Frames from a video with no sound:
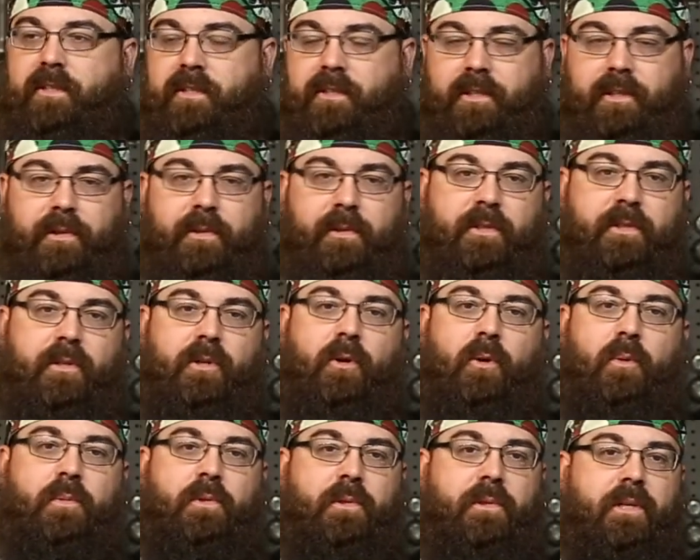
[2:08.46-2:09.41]
steel
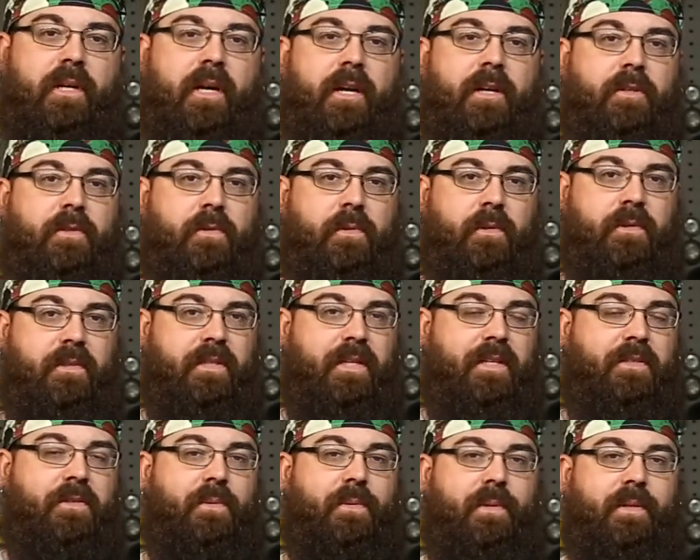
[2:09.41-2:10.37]
sculpture dinosaurs,
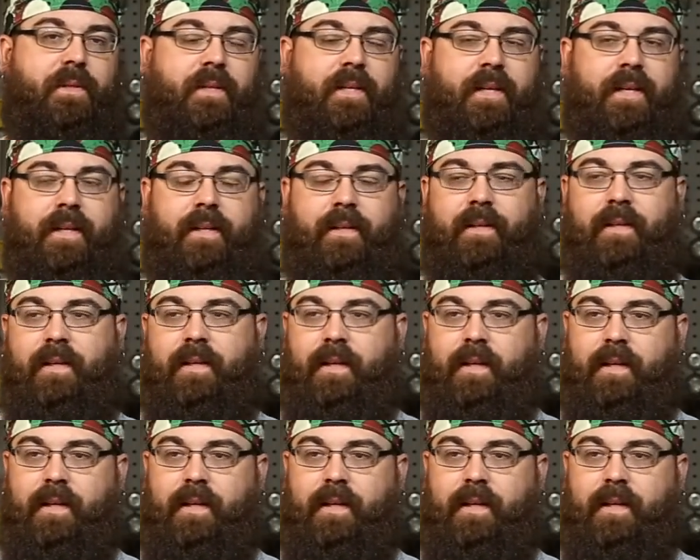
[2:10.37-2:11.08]
that sort of thing, and